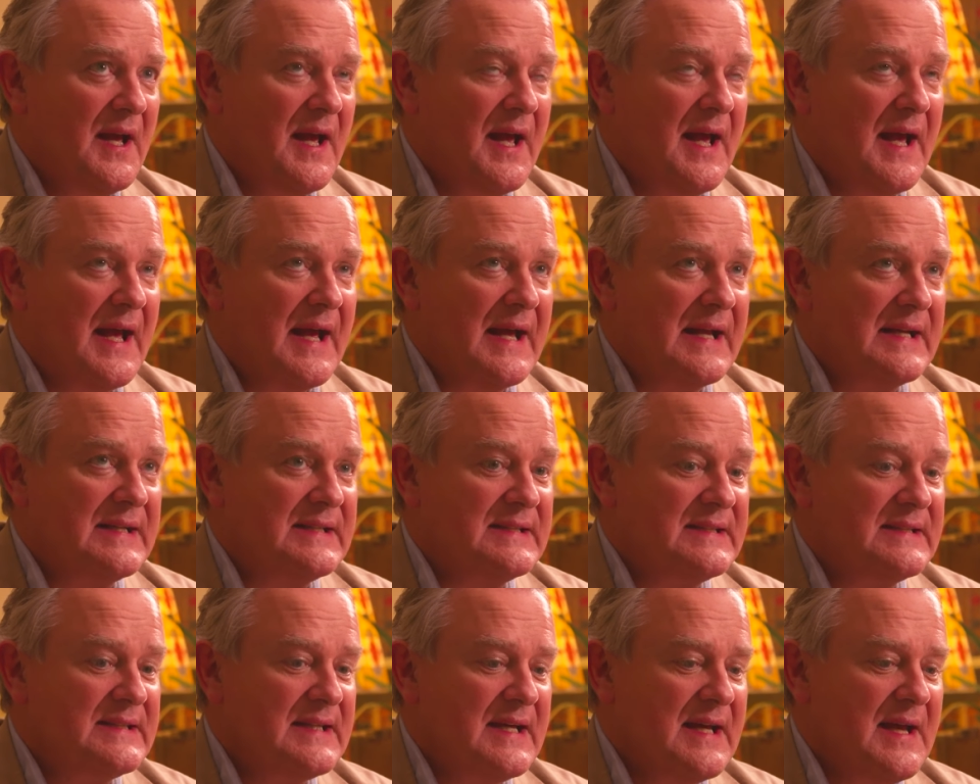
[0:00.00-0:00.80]

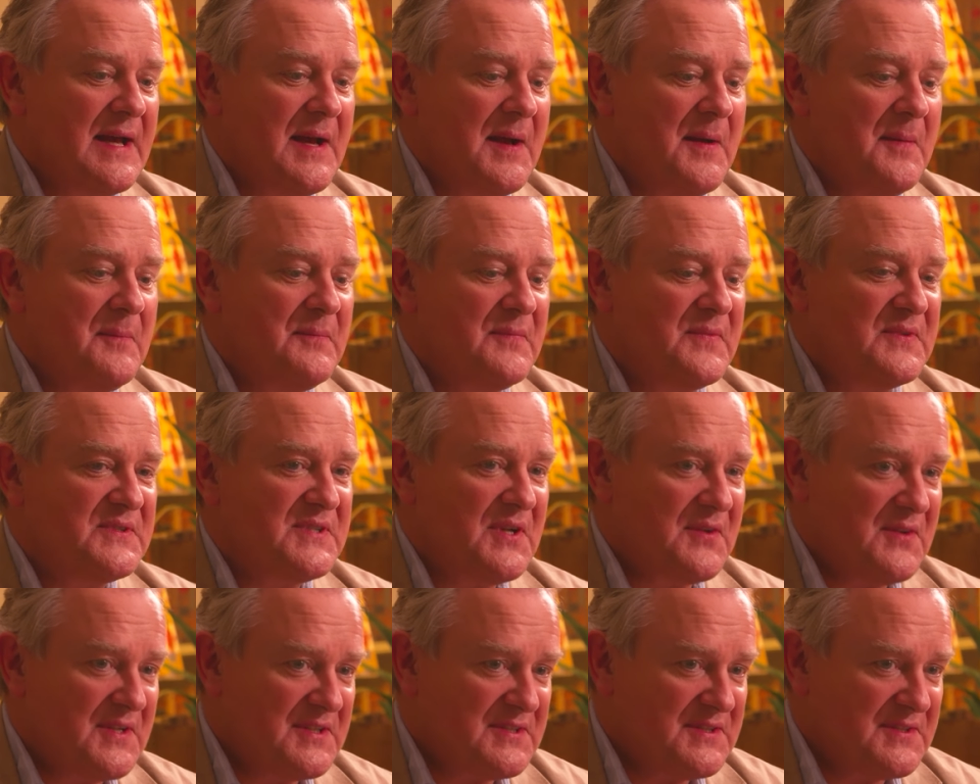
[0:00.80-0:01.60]
and um,
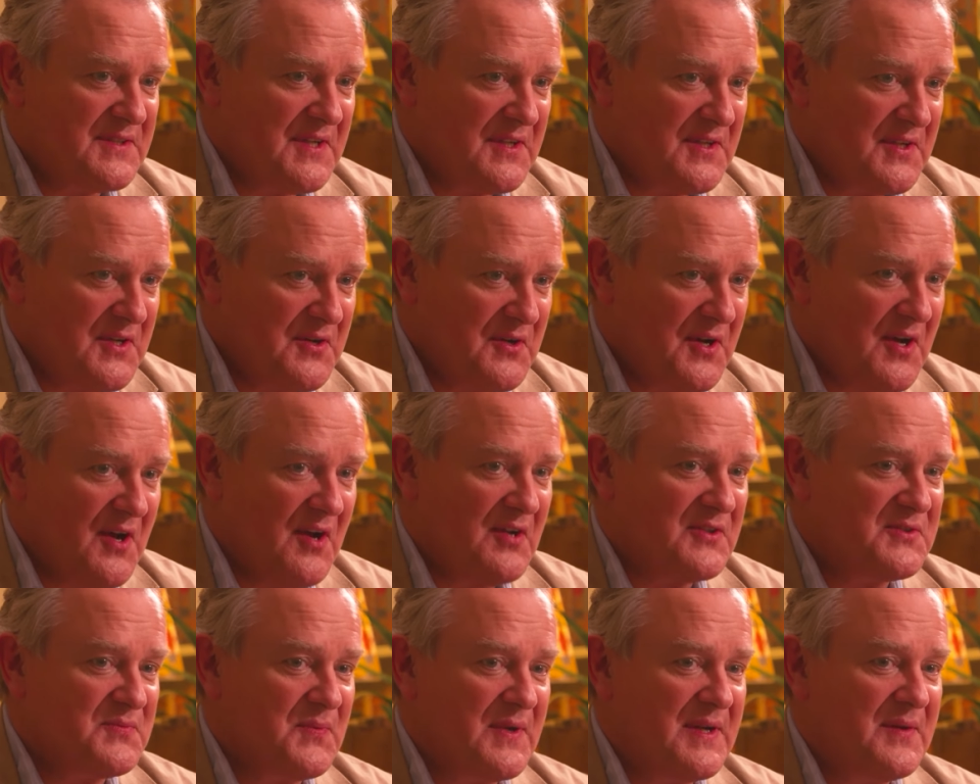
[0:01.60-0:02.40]
so this, the new
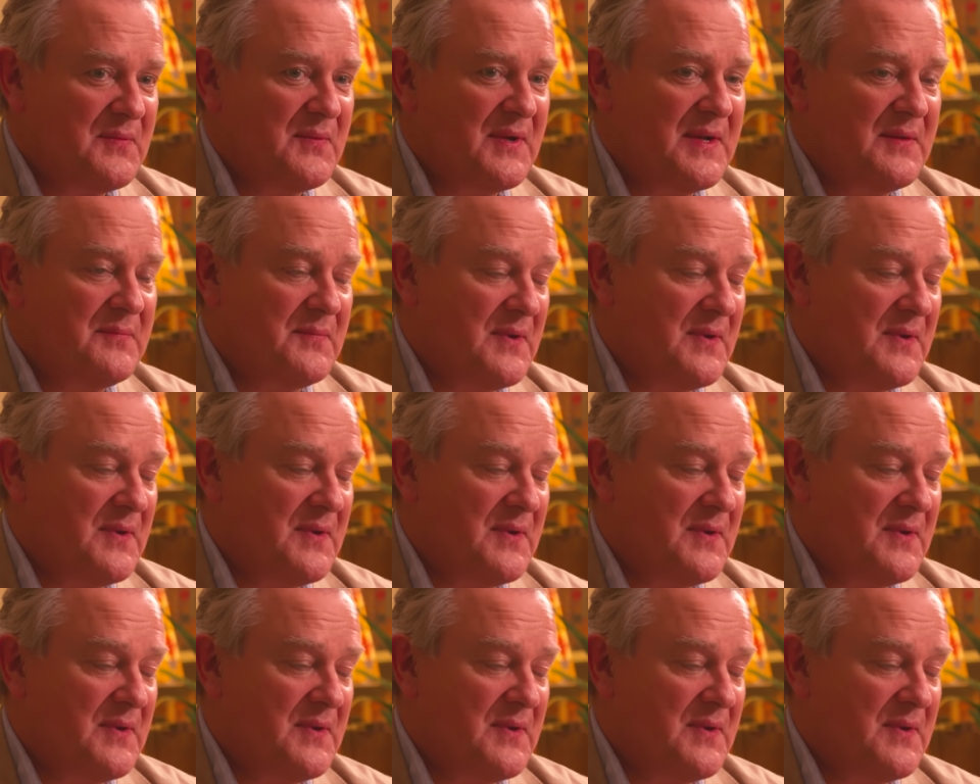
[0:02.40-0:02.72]
cast we, we,